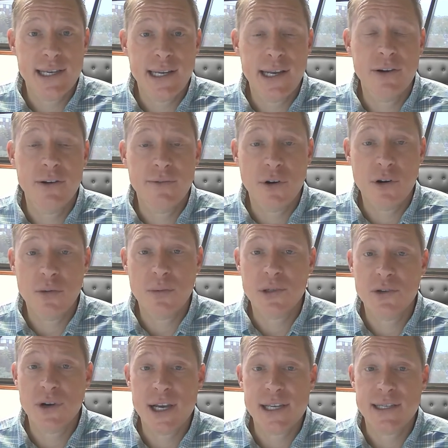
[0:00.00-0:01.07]
An irrevocable
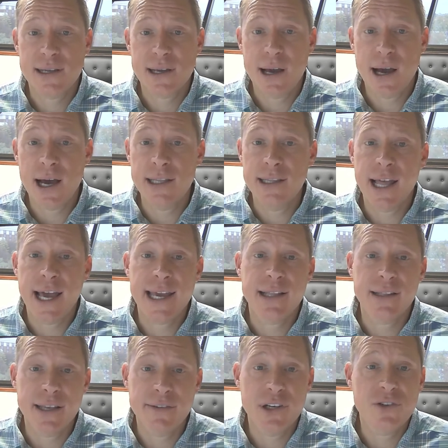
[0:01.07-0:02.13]
trust, unlike a
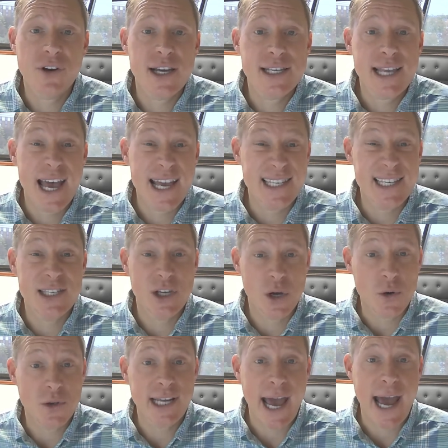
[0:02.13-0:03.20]
living trust, has its
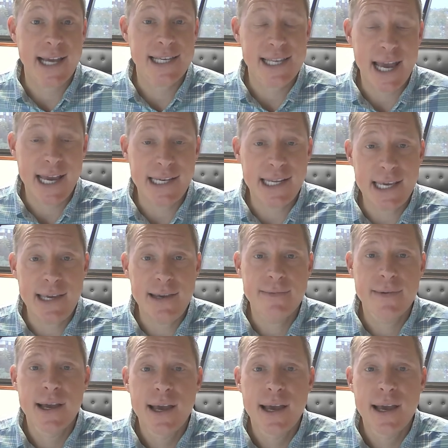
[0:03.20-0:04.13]
own tax ID.